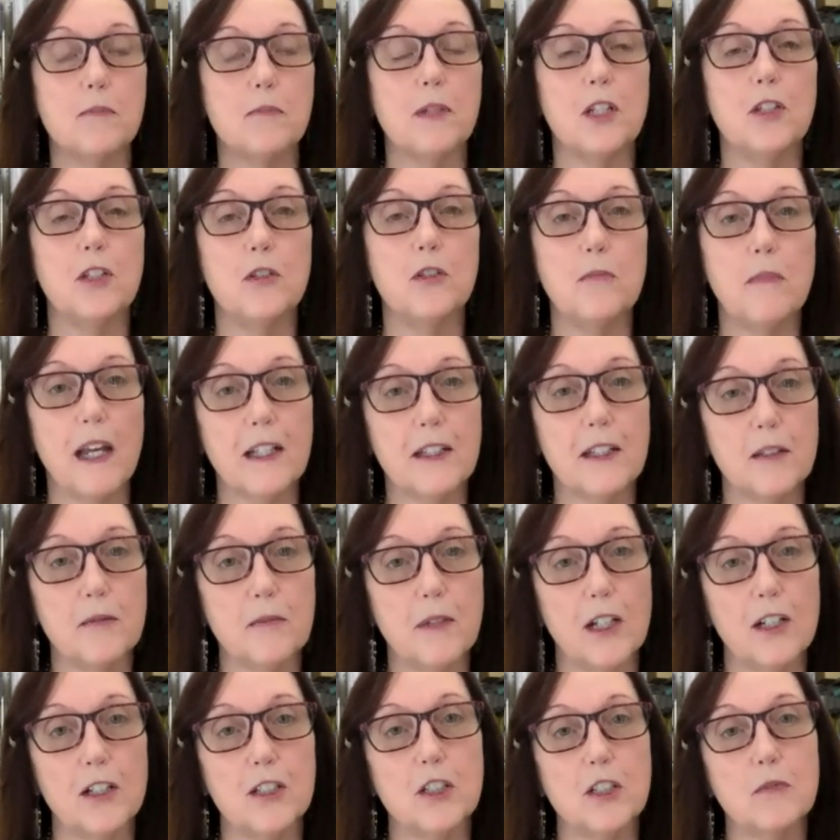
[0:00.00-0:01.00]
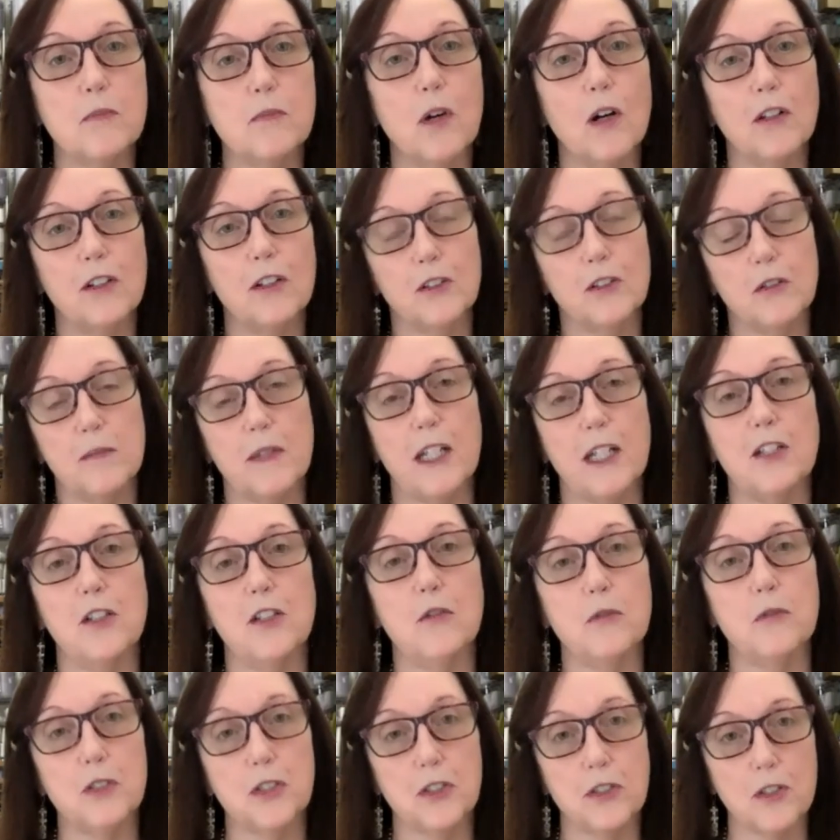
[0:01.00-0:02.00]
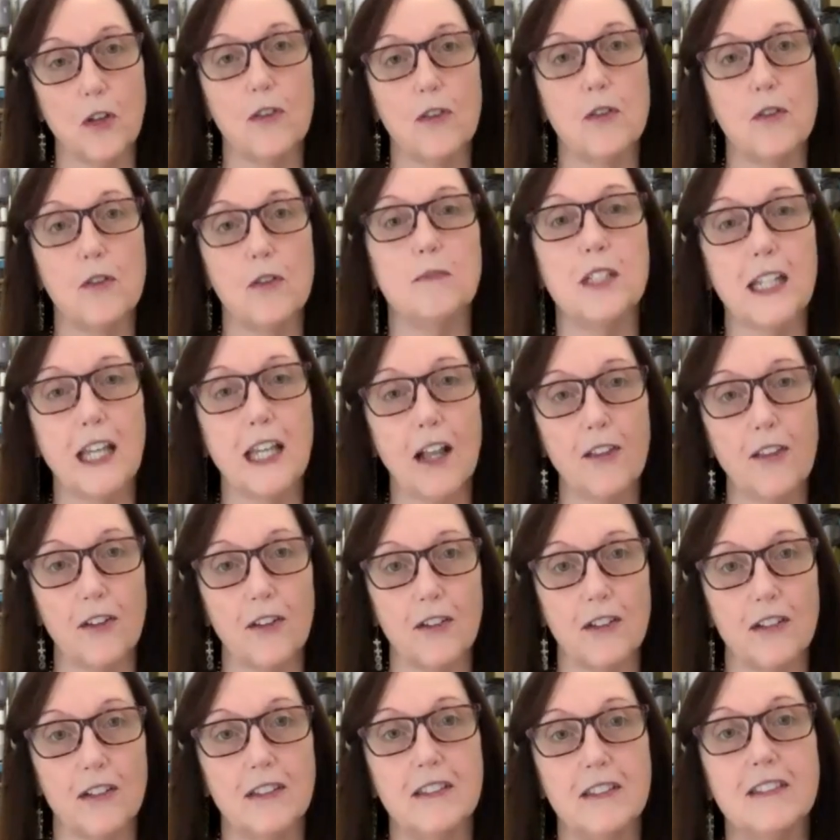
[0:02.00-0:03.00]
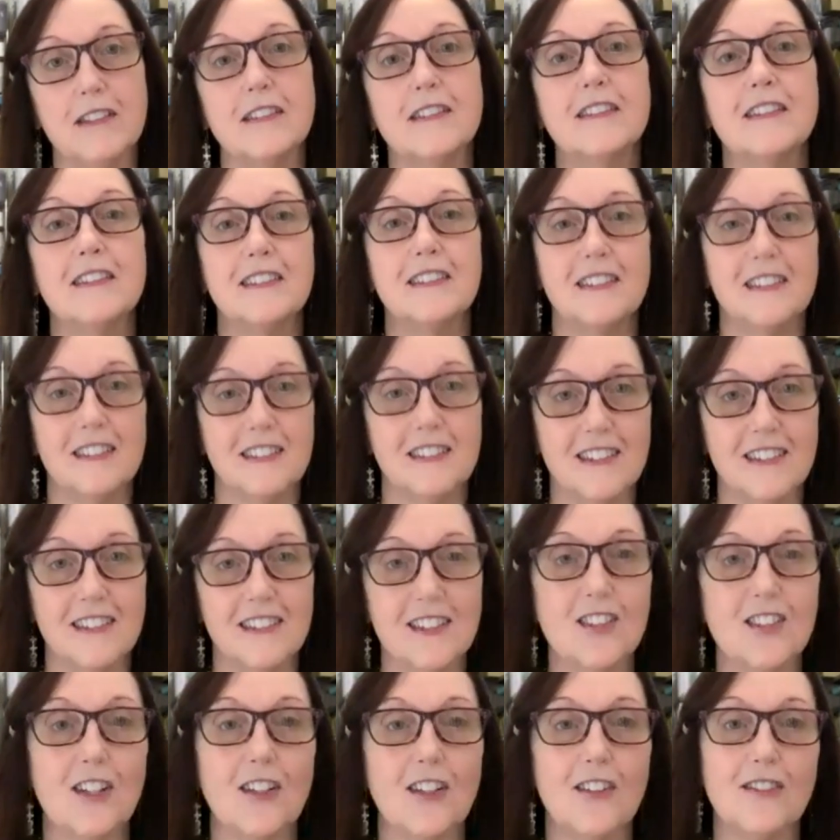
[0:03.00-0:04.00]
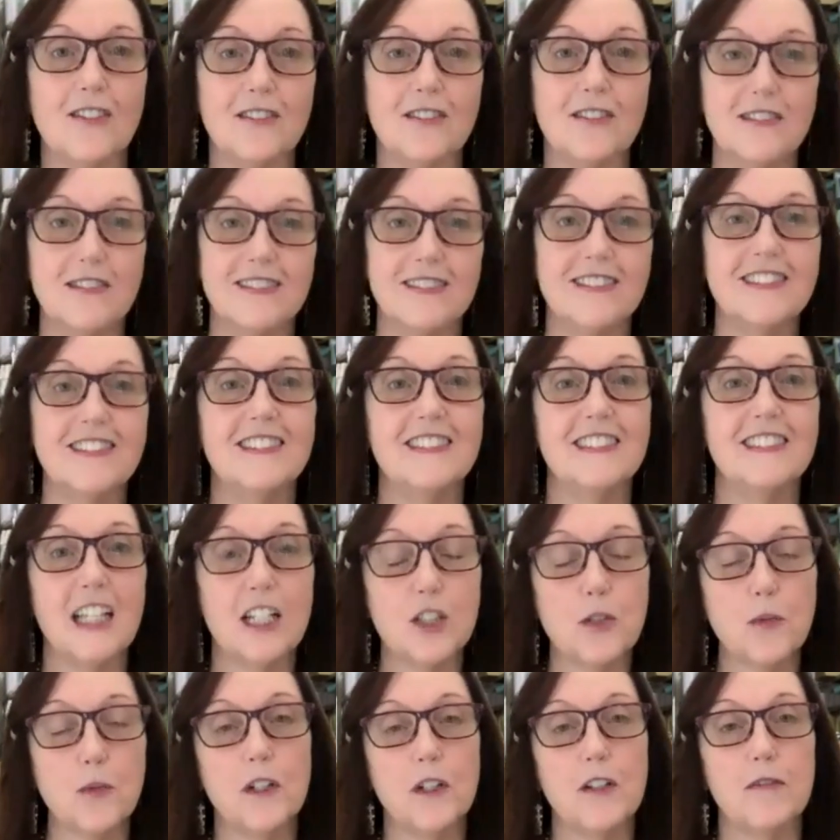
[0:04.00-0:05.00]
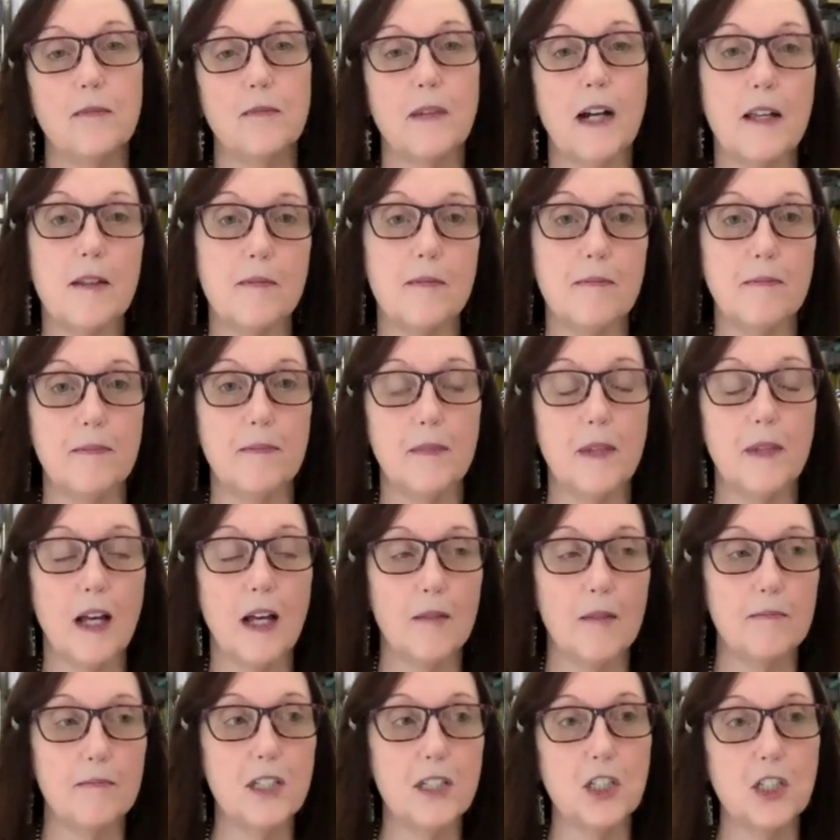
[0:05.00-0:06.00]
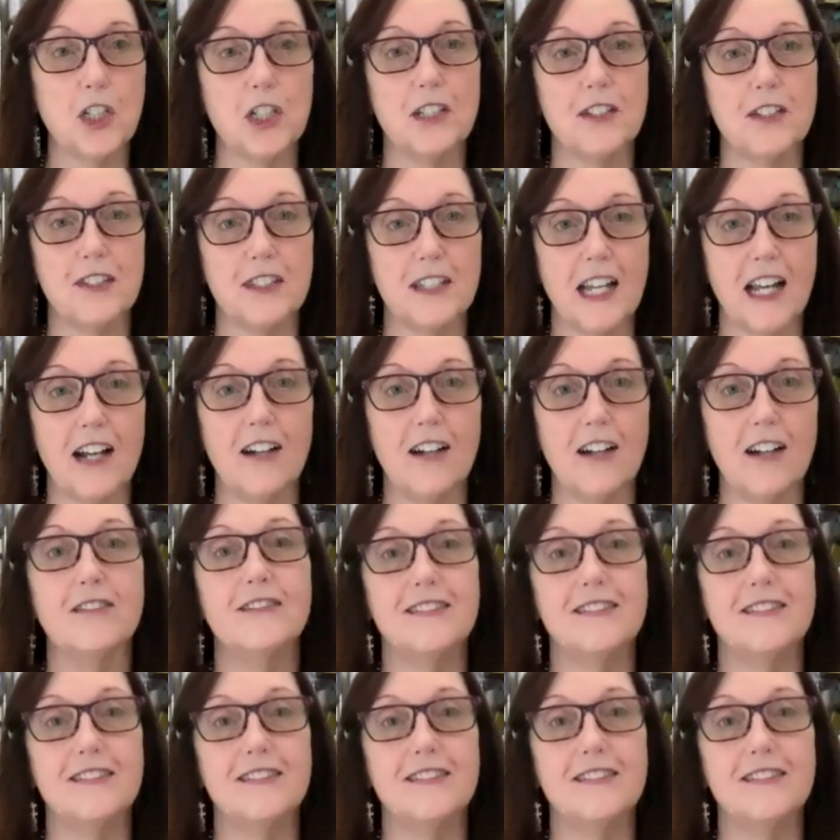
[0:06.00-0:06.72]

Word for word: but you make them on a small loom and you sew them together so that's one of my uh, missions now.